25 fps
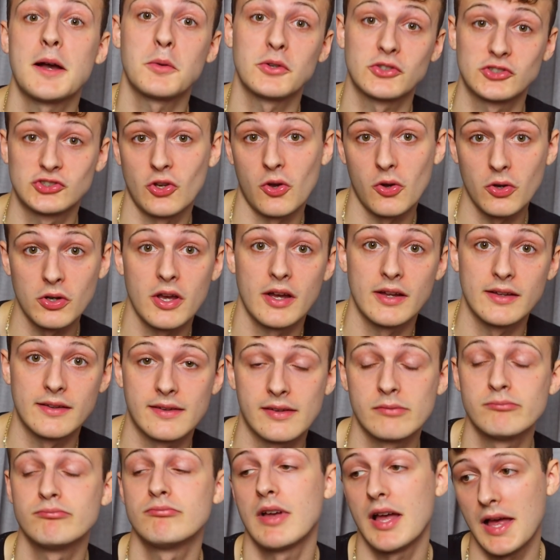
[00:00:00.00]
that were so
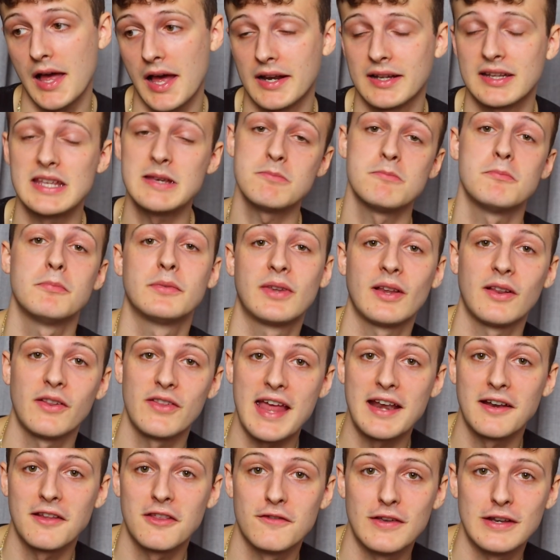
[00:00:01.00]
good how to keep them until
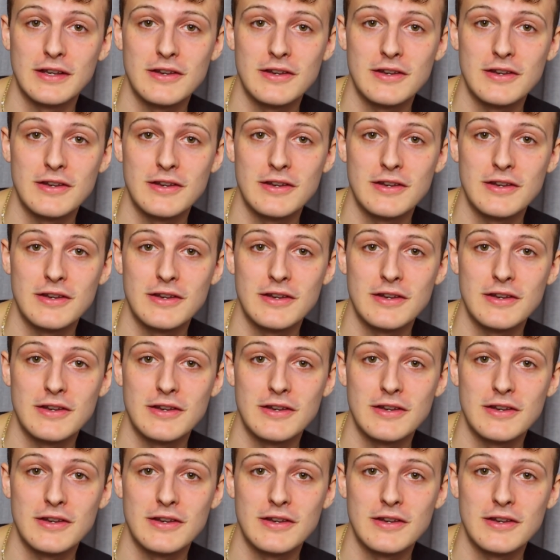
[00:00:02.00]
the end of the